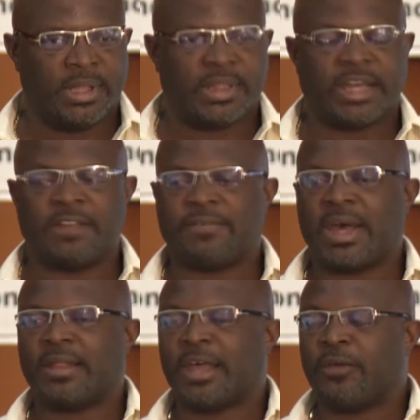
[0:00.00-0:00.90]
that in
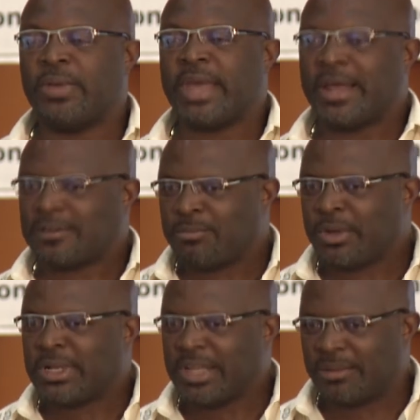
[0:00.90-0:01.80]
fact that we had to
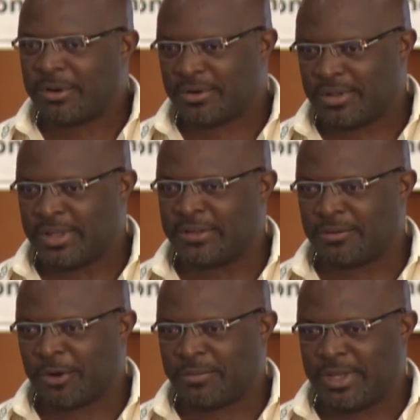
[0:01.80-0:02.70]
bring labor into
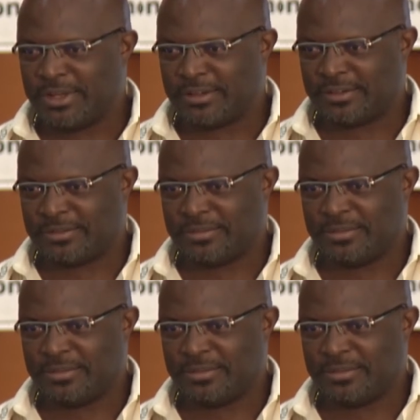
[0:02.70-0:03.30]
Barbados.